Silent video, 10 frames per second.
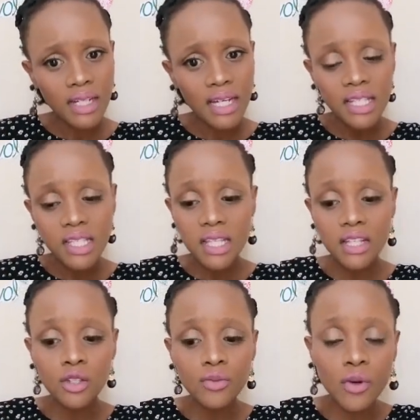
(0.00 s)
Guys,
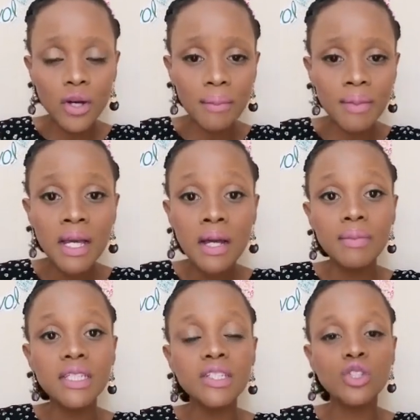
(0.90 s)
thank you for coming.
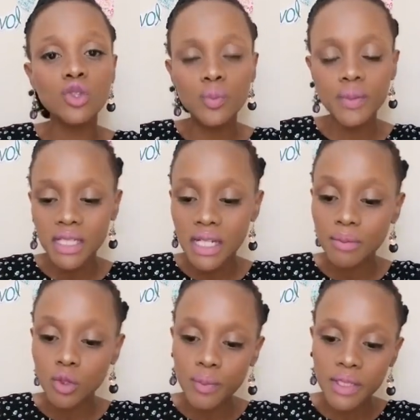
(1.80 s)
Please just super
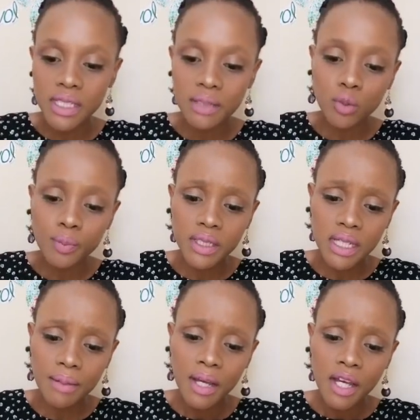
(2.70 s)
tap, super tap, super
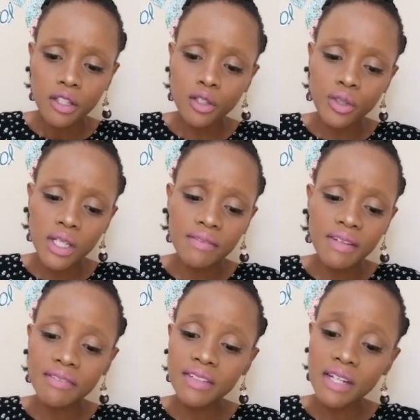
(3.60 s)
tap. You see,
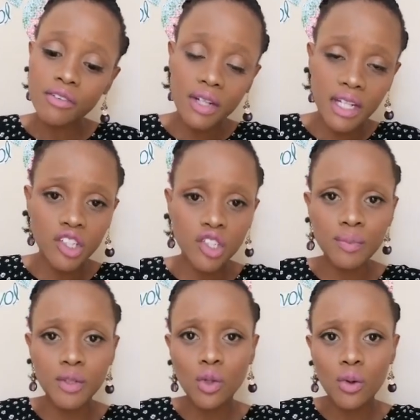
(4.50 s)
even after a
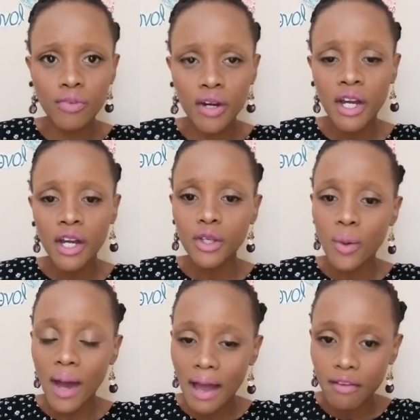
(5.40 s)
relationship is over,
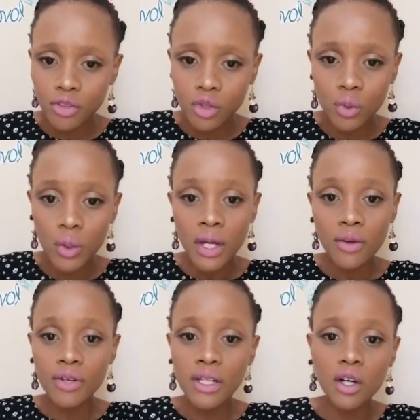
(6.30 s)
you have to
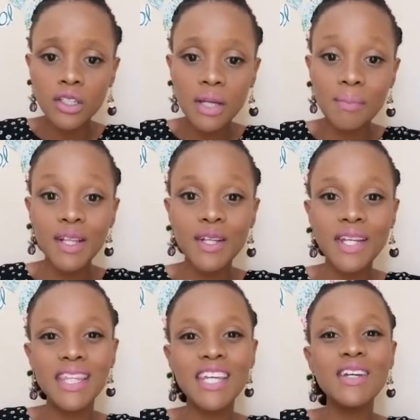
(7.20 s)
really... Oscar
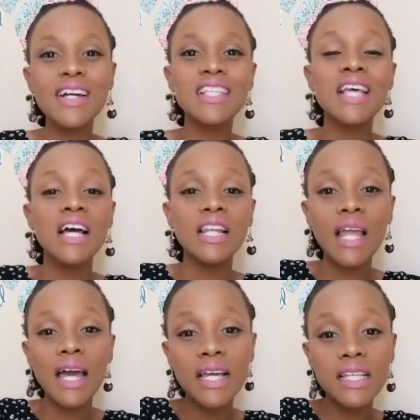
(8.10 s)
Billionaire, thank you guys.
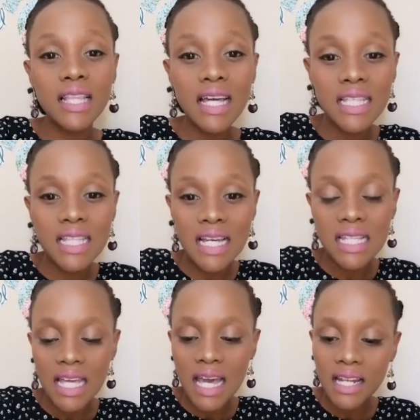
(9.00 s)
Likes, likes,
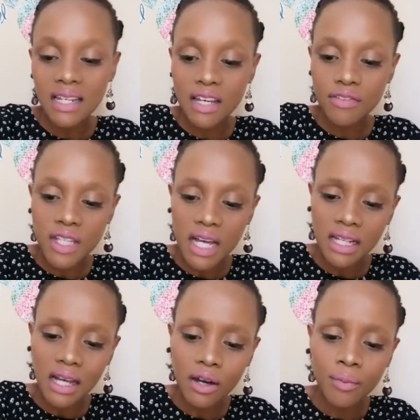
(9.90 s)
likes, and gifts are
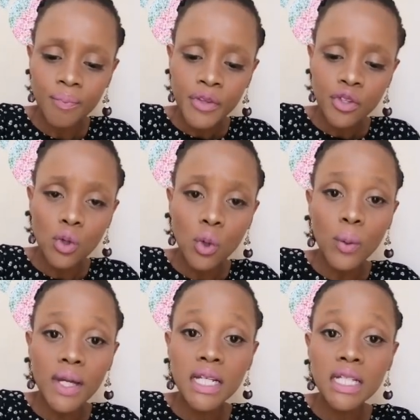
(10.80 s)
allowed.
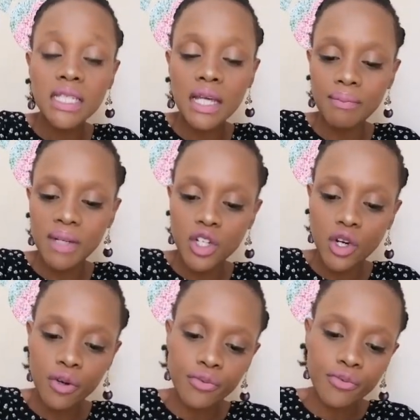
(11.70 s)
So it is a
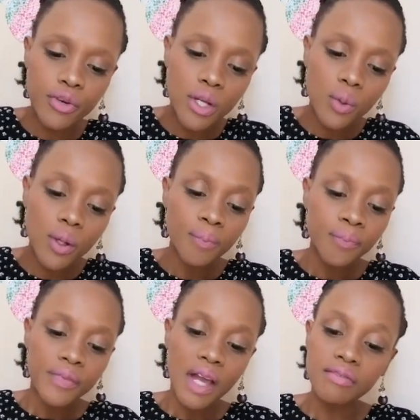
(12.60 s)
matter of free will.
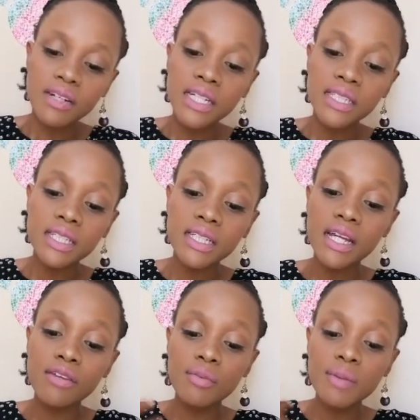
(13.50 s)
I've learned that
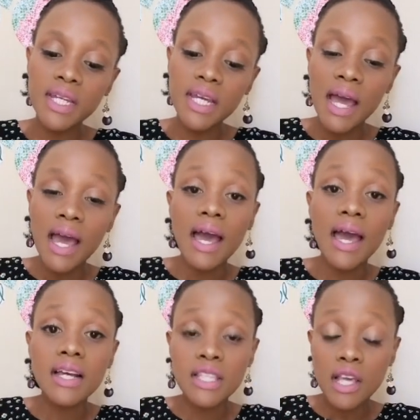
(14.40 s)
everybody
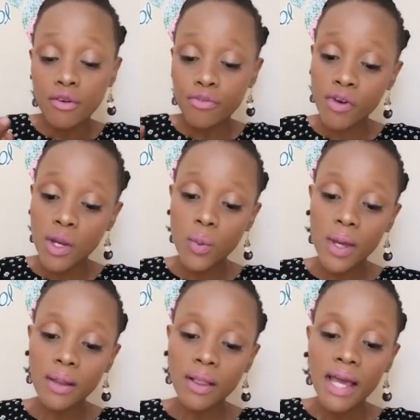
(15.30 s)
has free
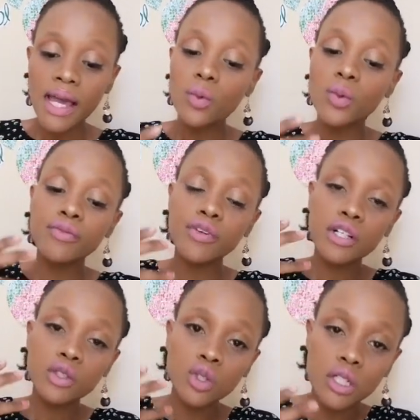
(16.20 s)
will, and we've
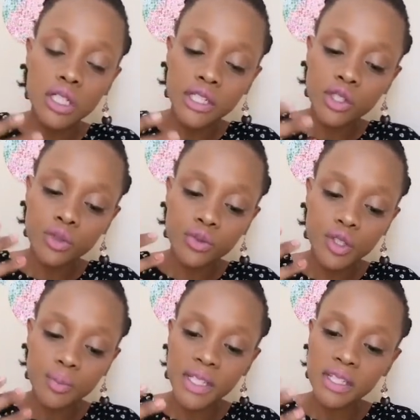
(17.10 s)
got to learn to
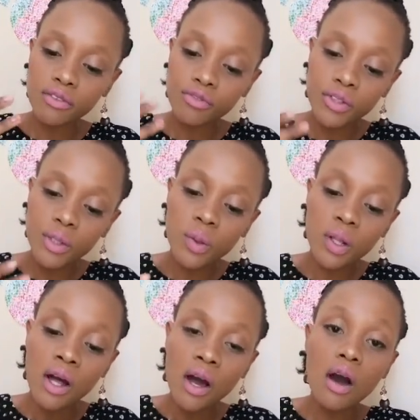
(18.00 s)
respect the free
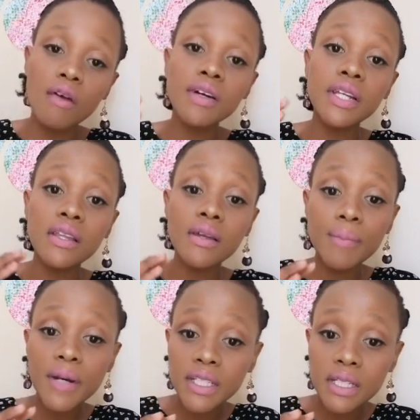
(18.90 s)
will of another
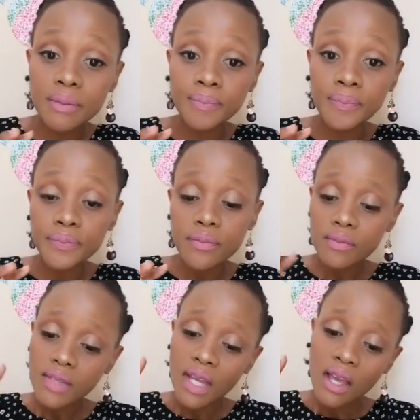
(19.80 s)
person.
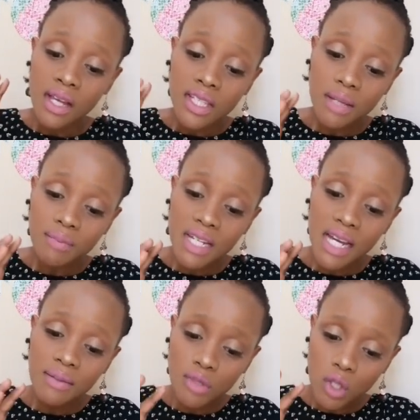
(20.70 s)

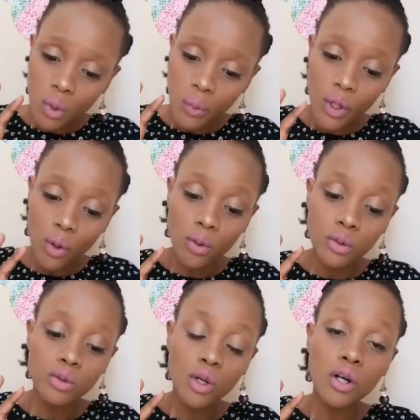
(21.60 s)
Sometimes we
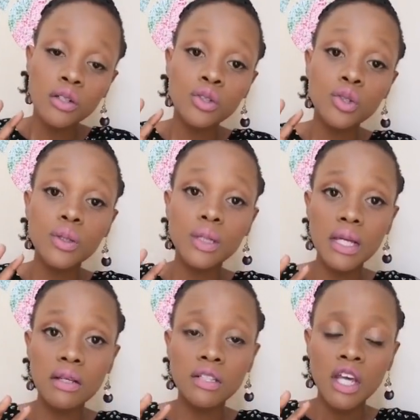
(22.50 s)
hold on to
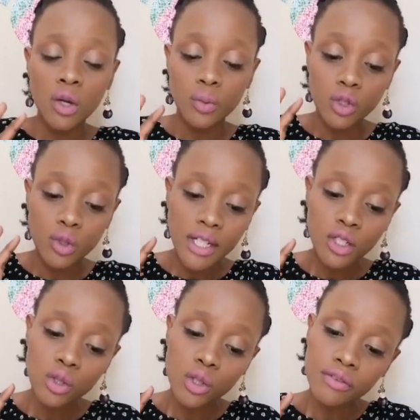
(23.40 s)
things. We try
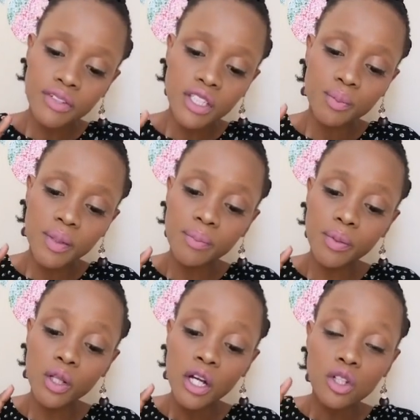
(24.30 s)
to convince
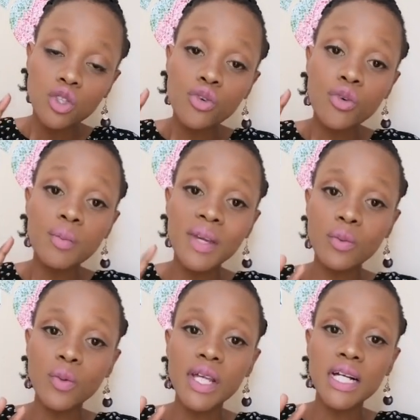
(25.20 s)
people to
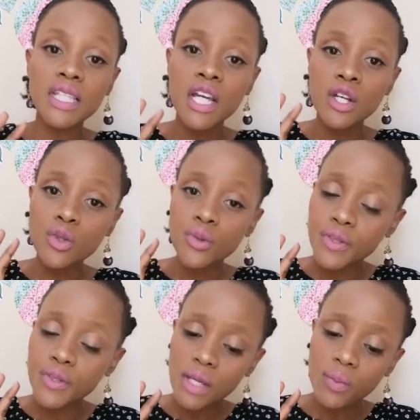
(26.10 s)
remain with us, to
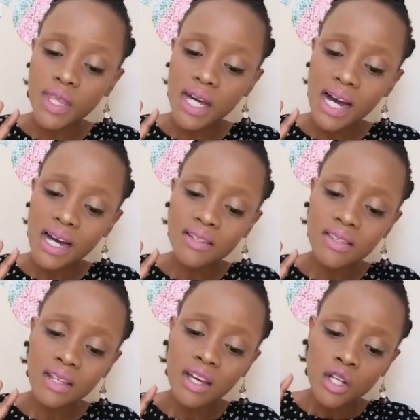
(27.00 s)
stay with
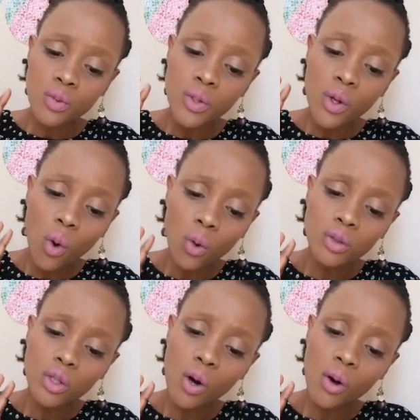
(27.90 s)
us. We
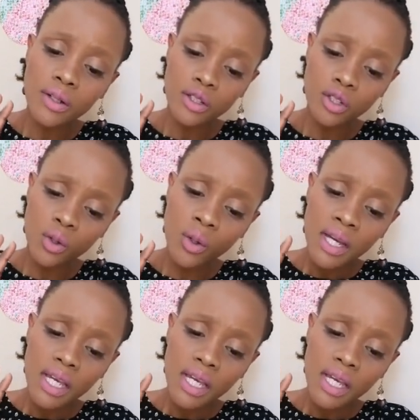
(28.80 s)
hold on, you know,